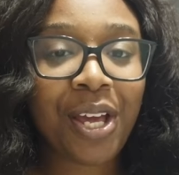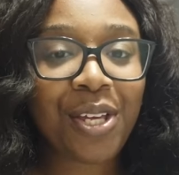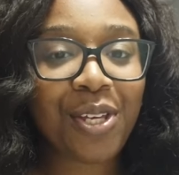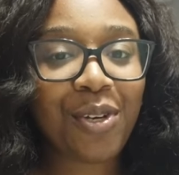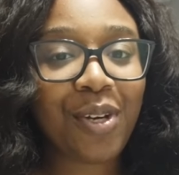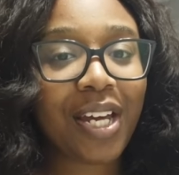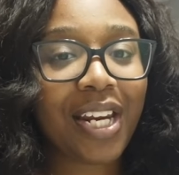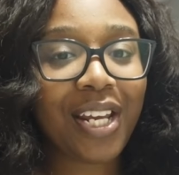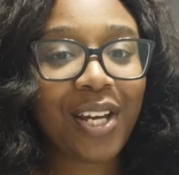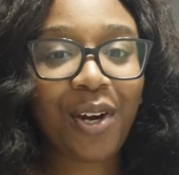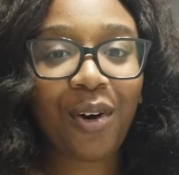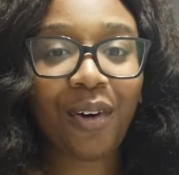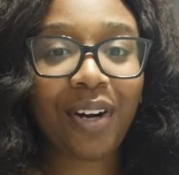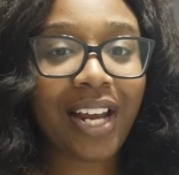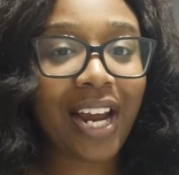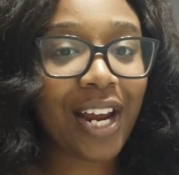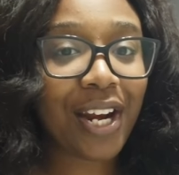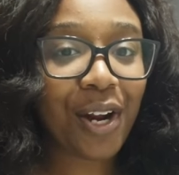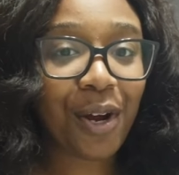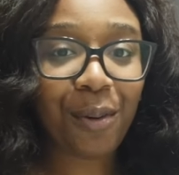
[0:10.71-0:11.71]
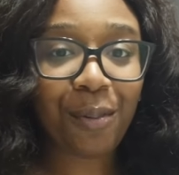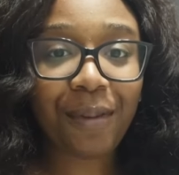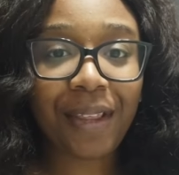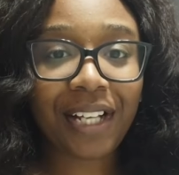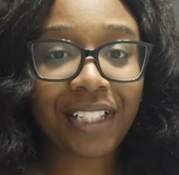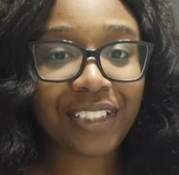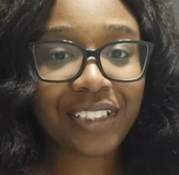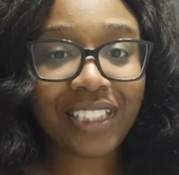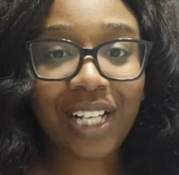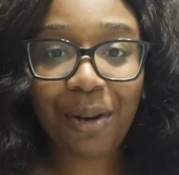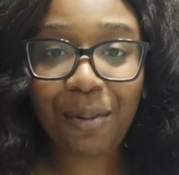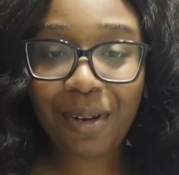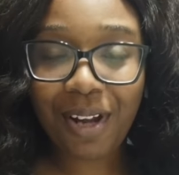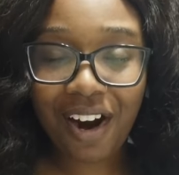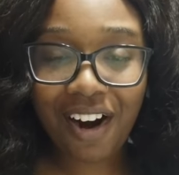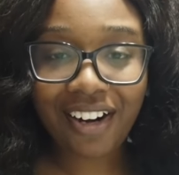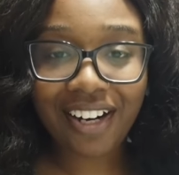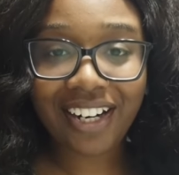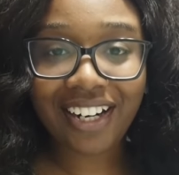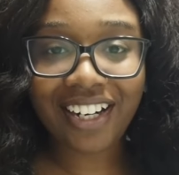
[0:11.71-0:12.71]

You get it corny, I know, but that's just how we are